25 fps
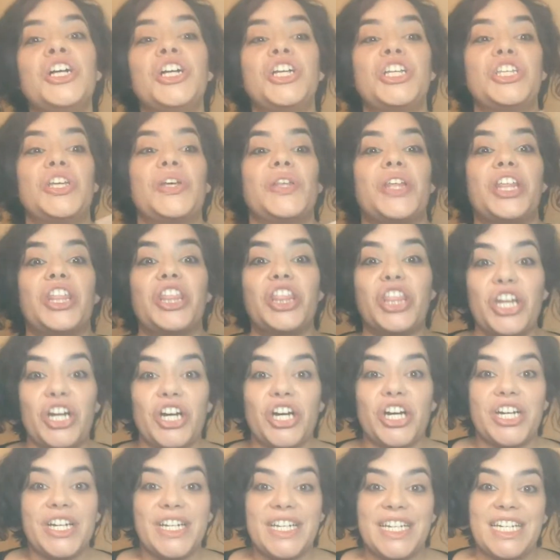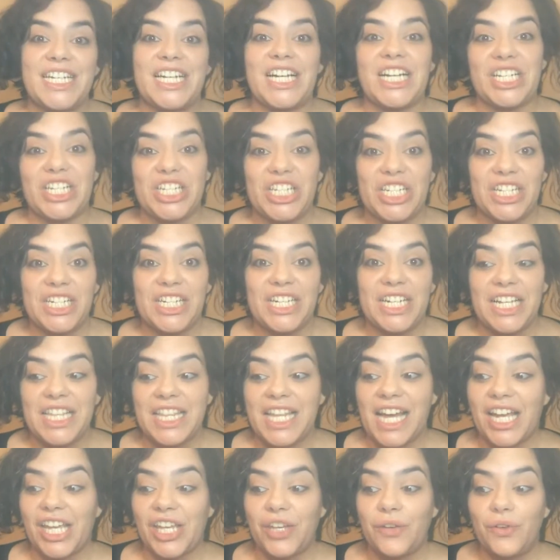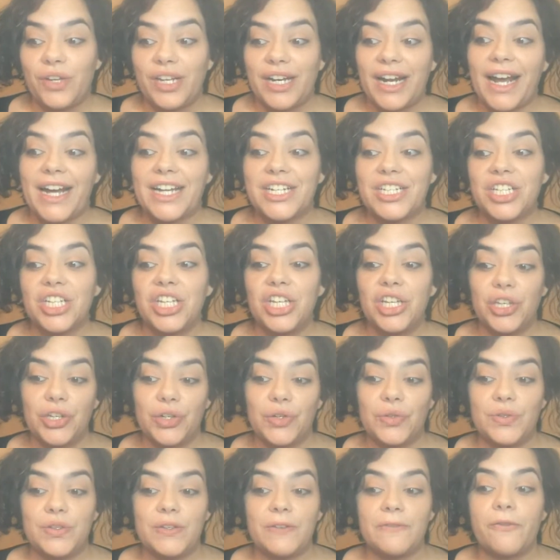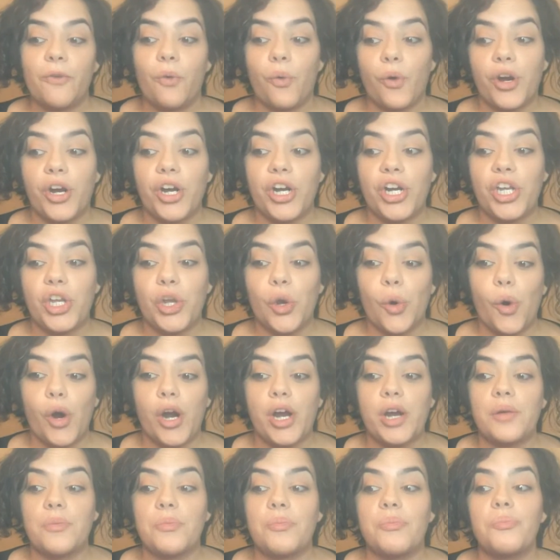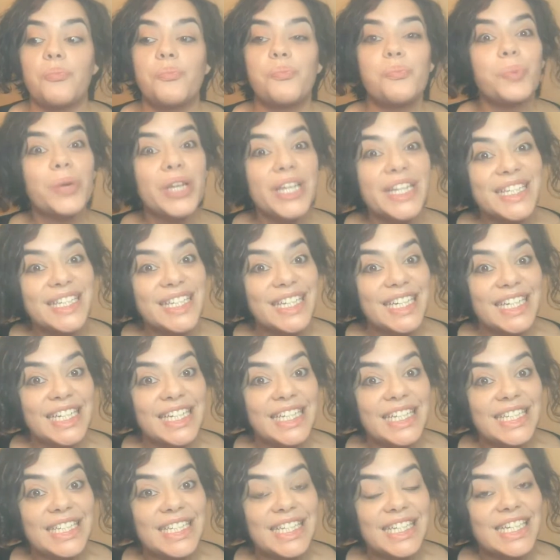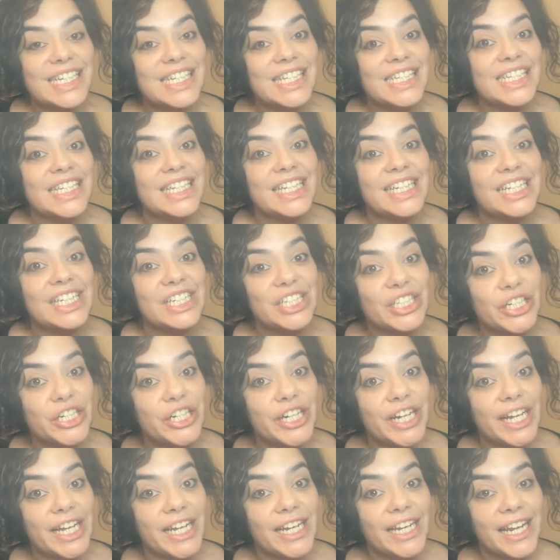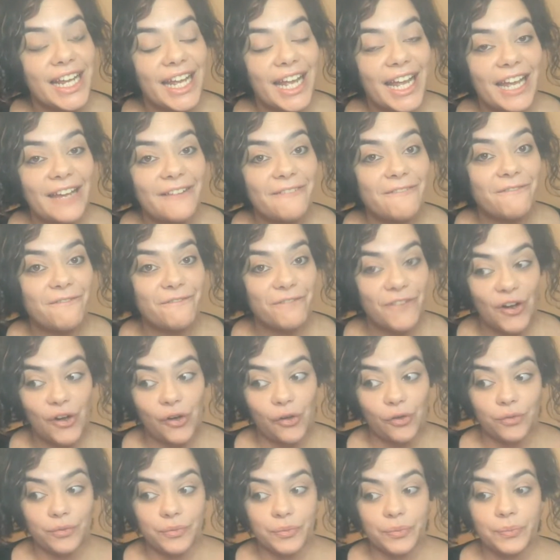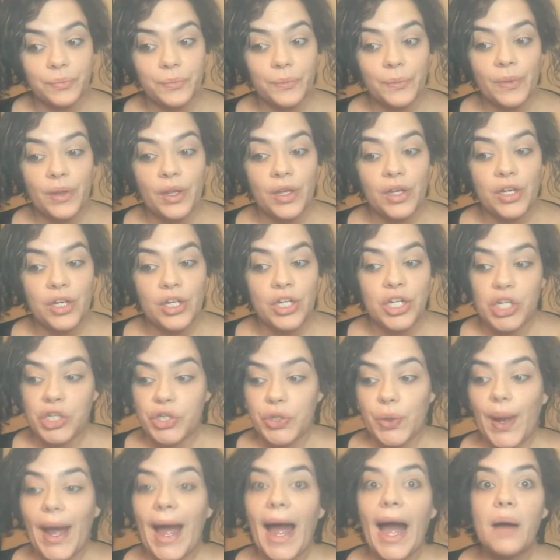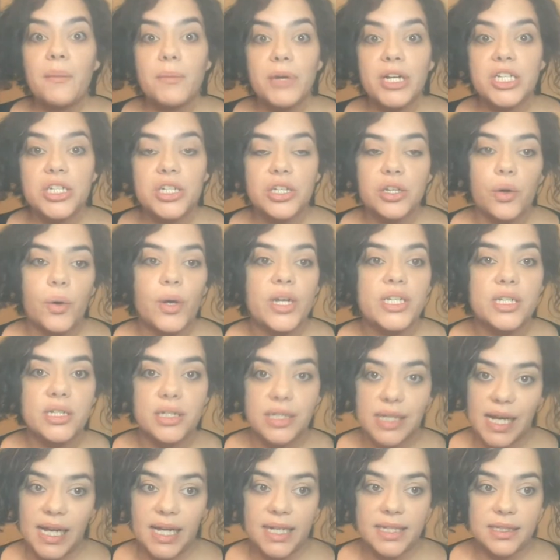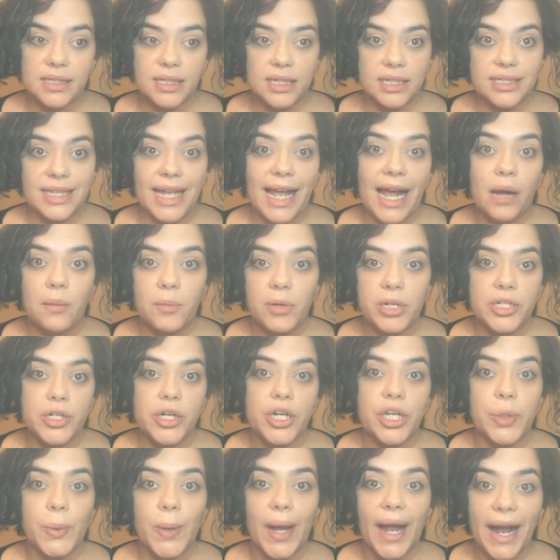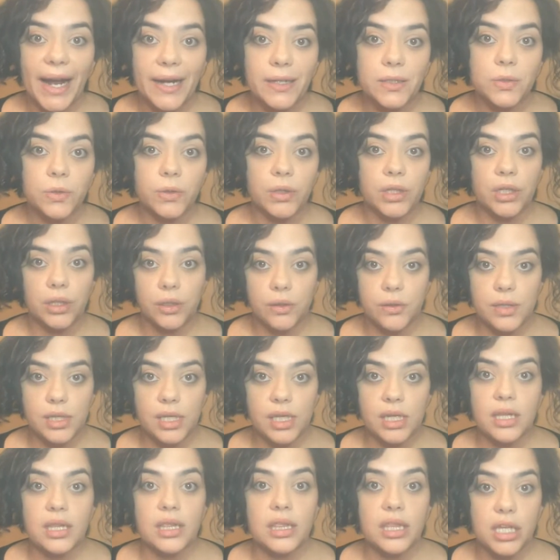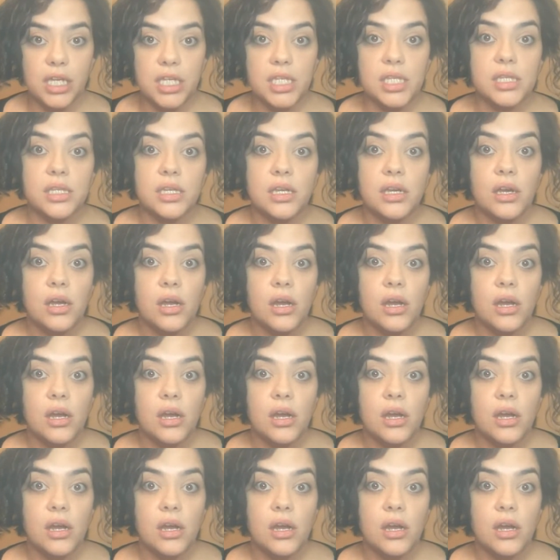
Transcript: So the third deduction that you can actually use for your business is internet and phone. So the question to ask is, how much are you actually using this